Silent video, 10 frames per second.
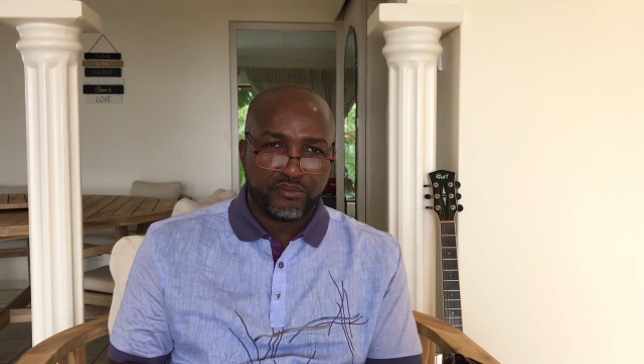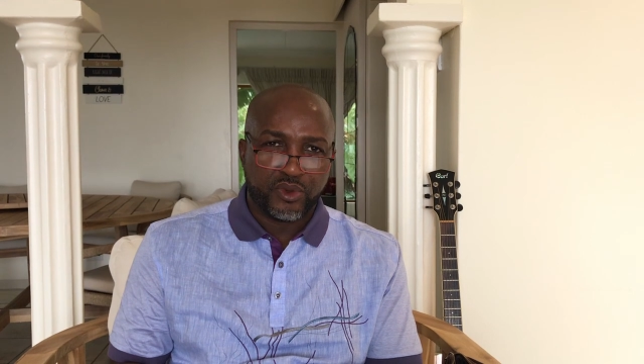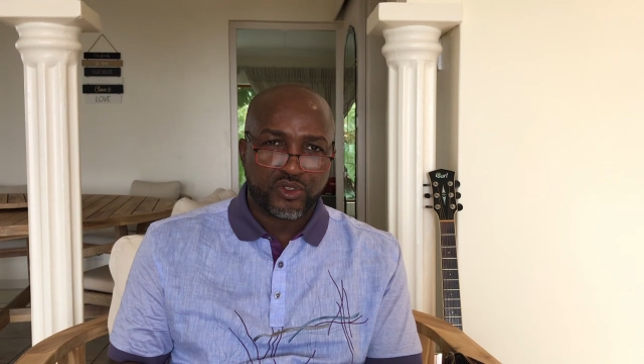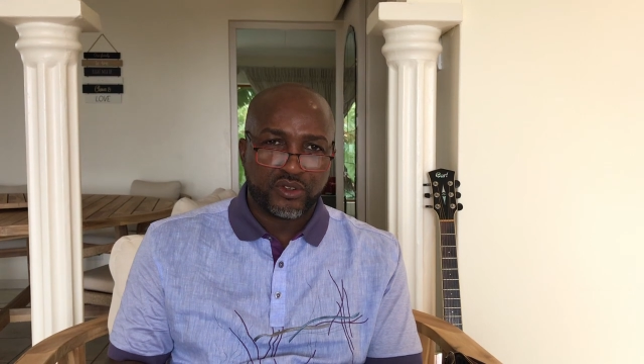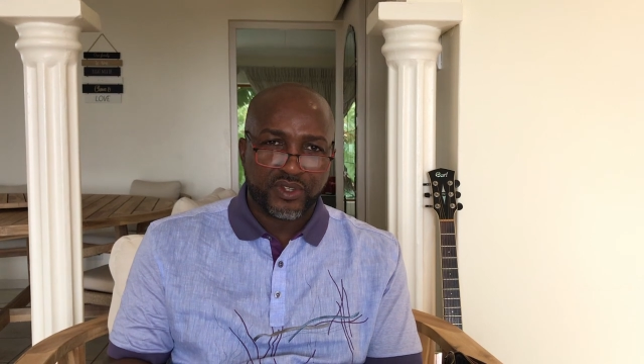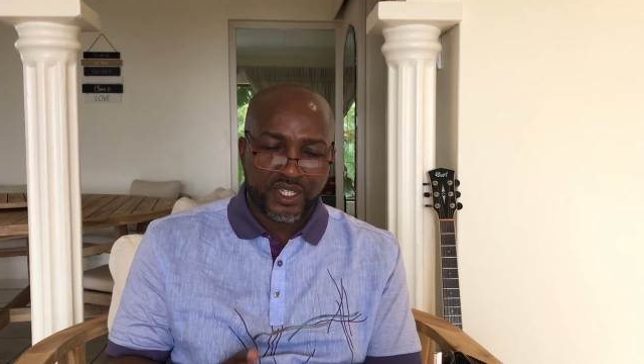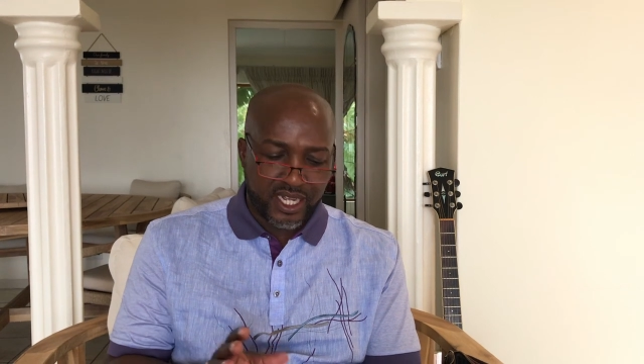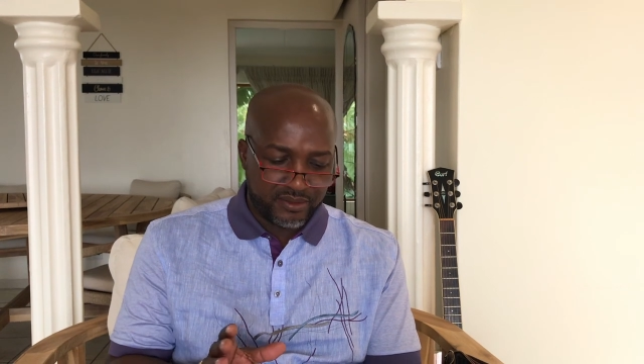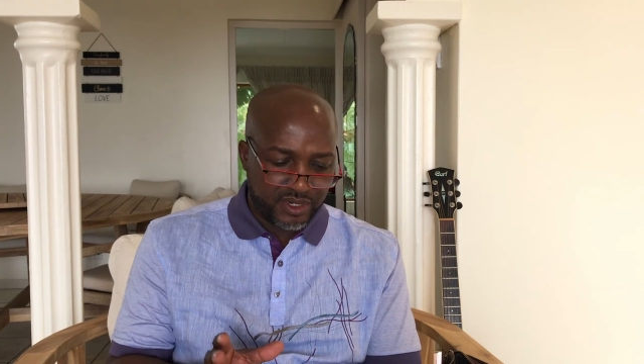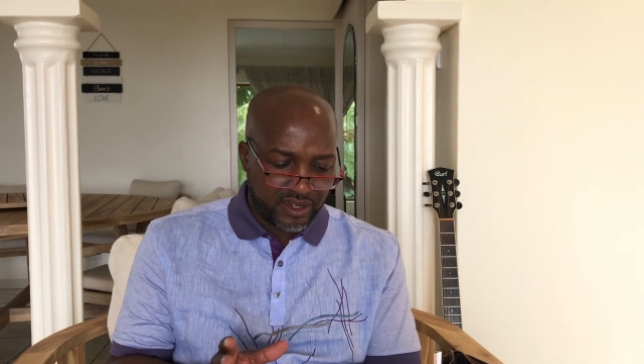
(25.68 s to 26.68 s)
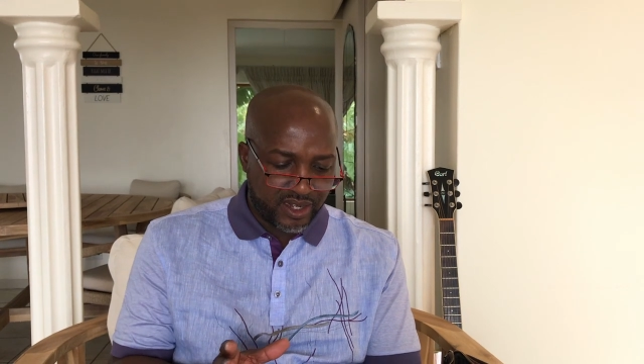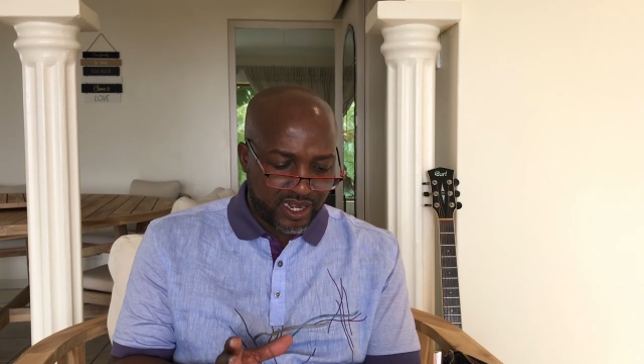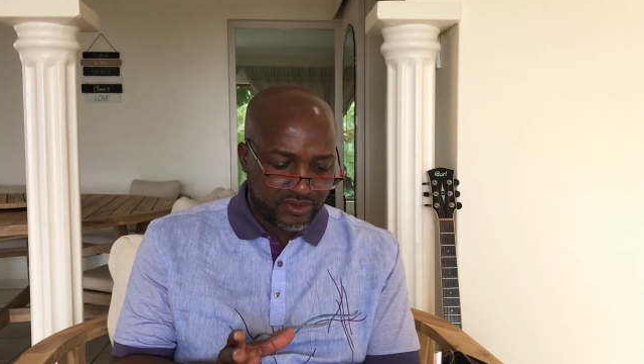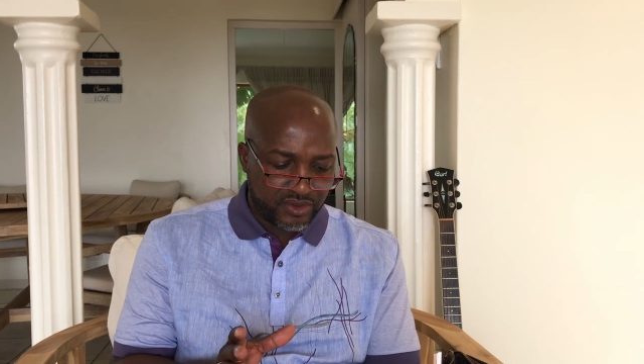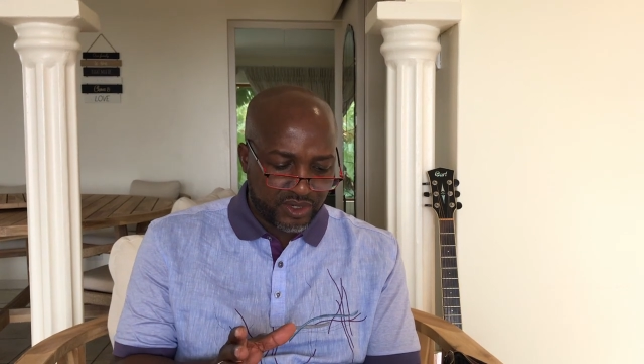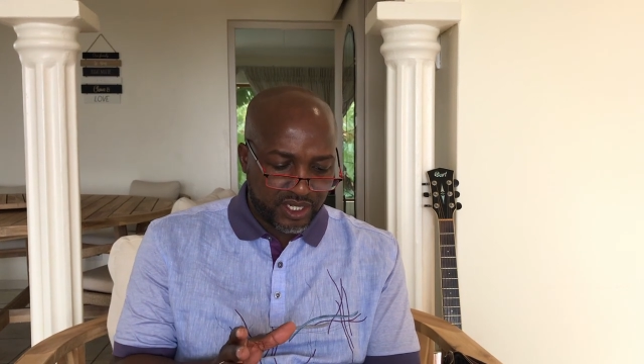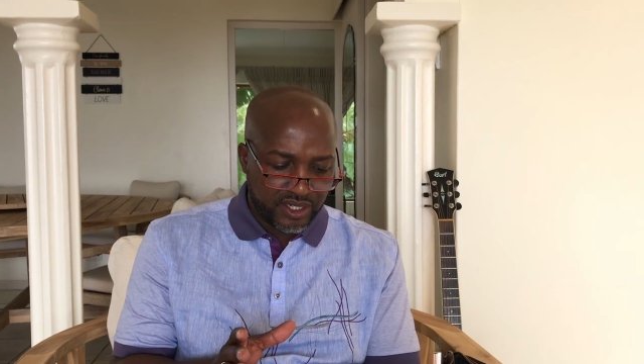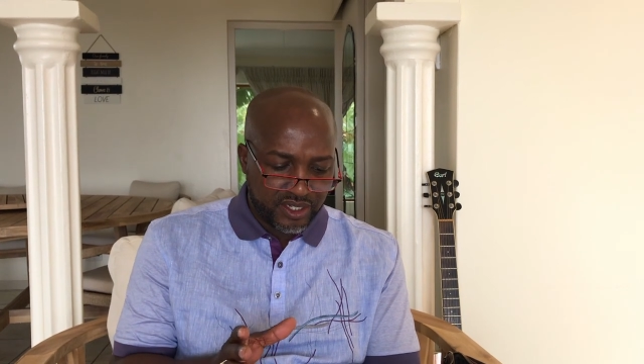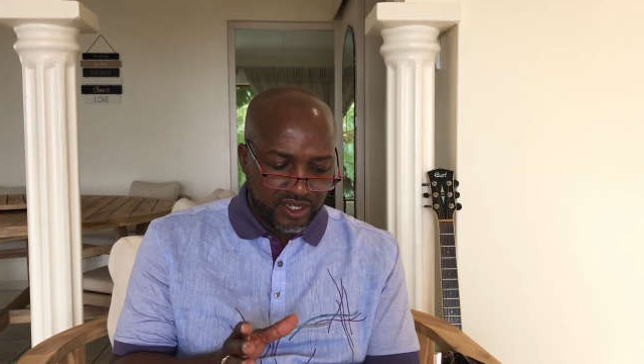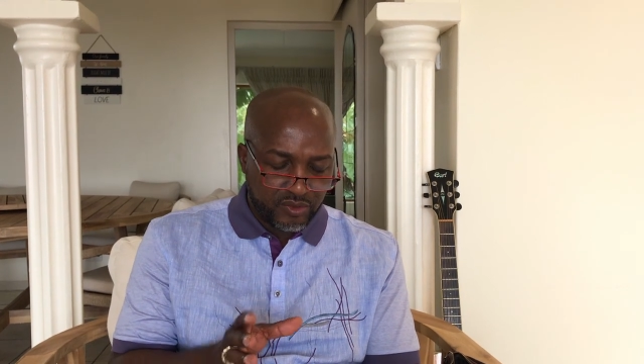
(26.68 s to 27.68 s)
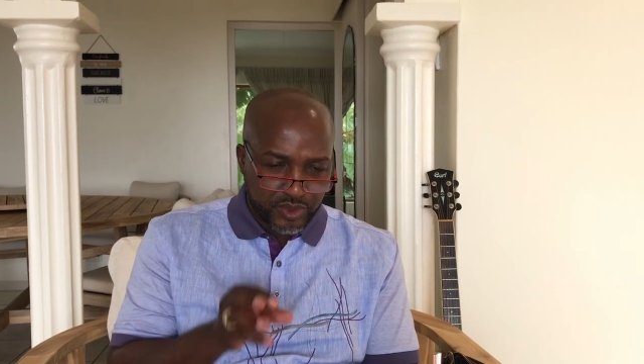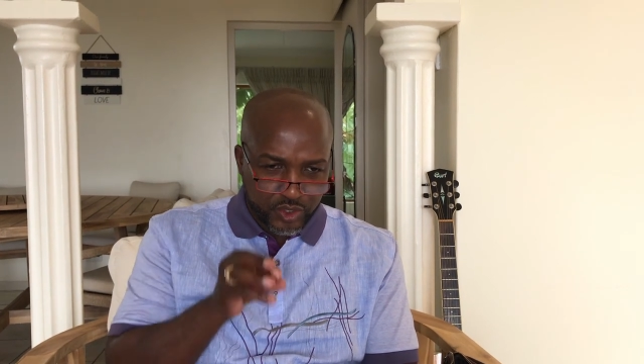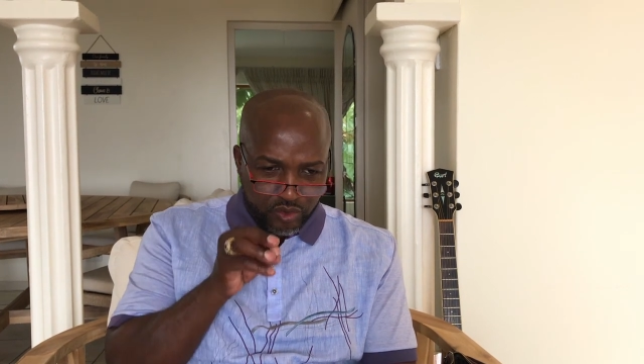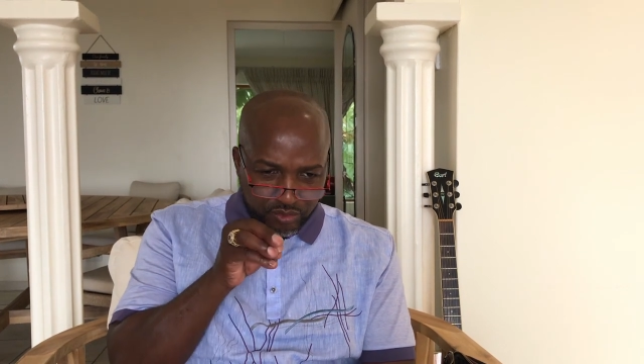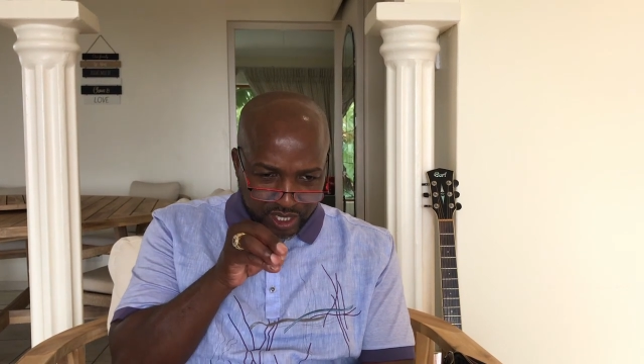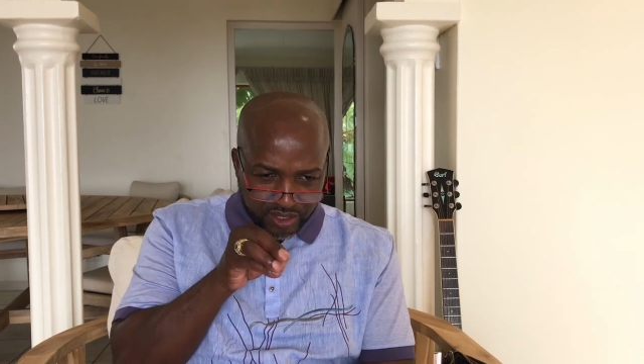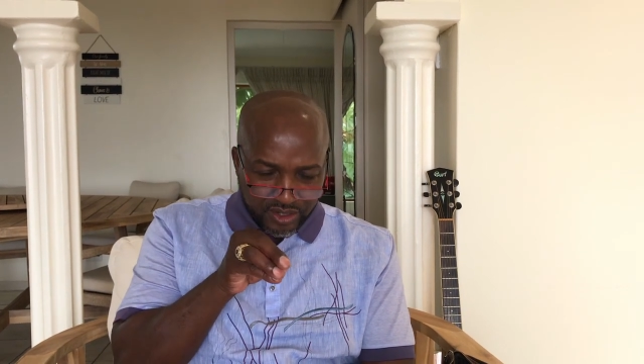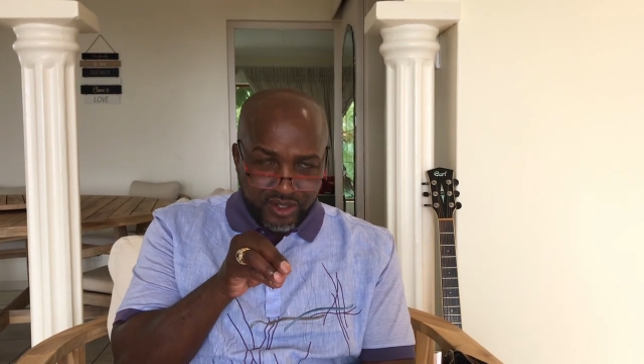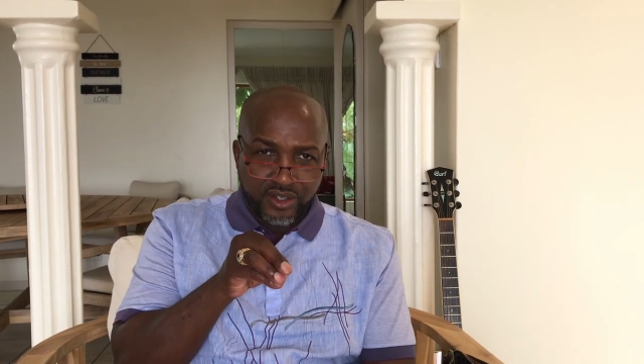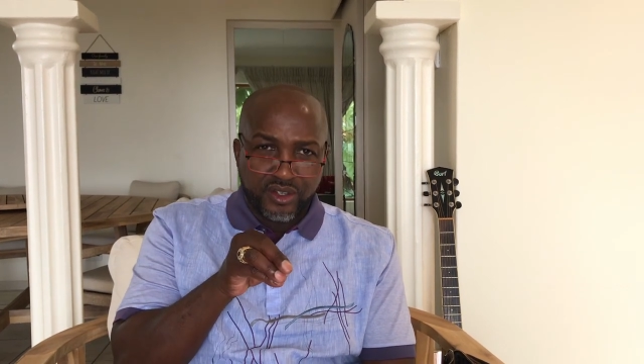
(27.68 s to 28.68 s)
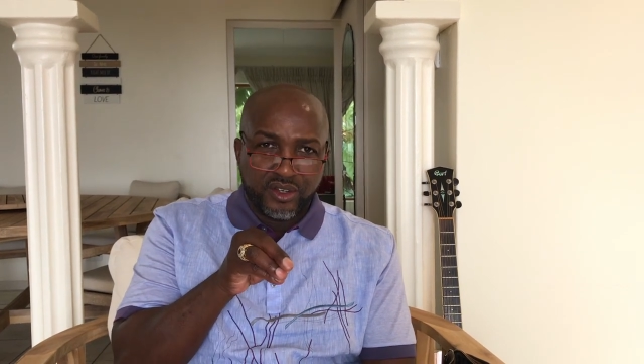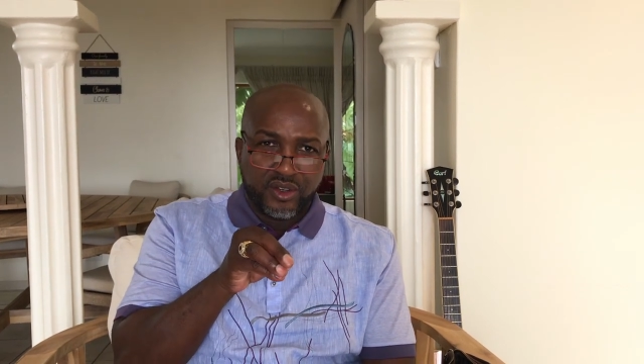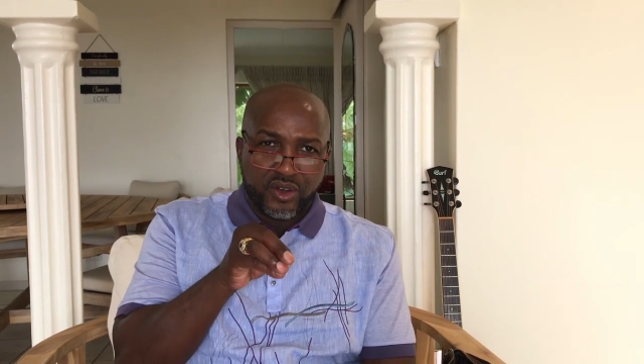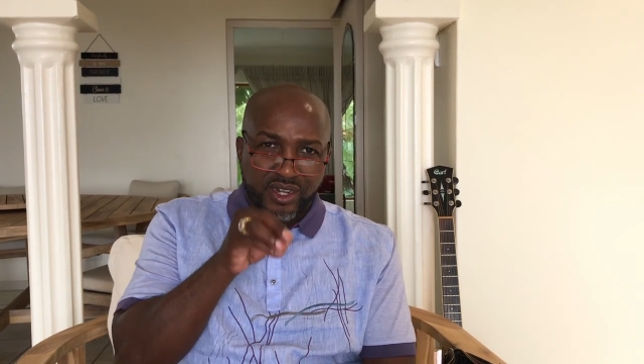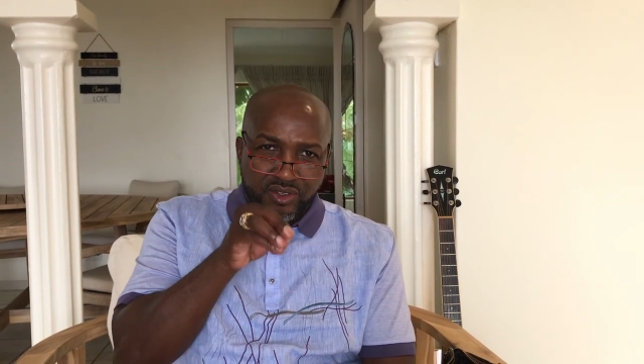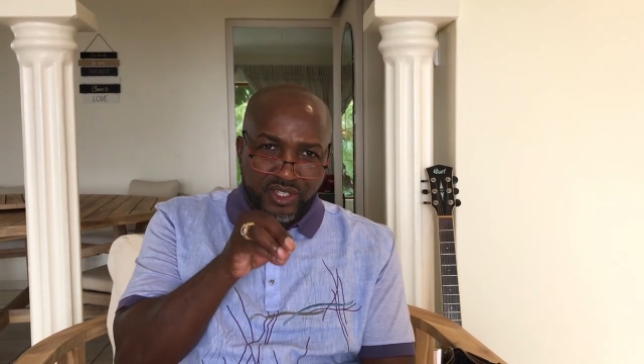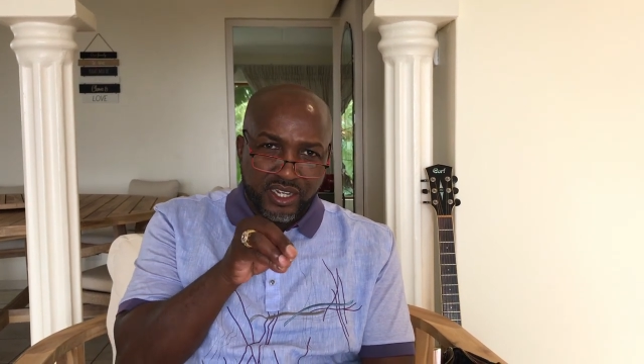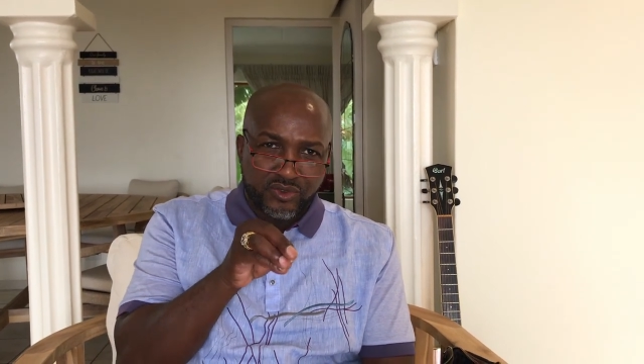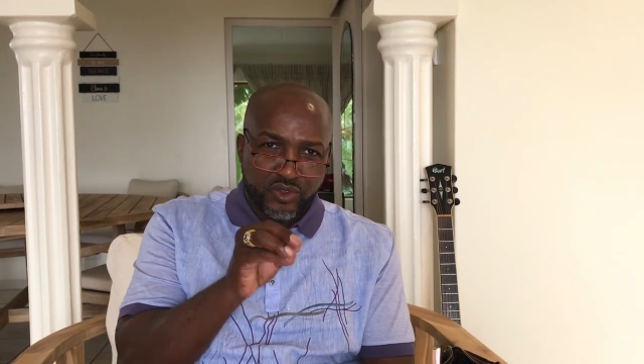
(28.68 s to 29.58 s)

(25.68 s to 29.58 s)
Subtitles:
Most of the time in our lives, we zoom in on ourselves.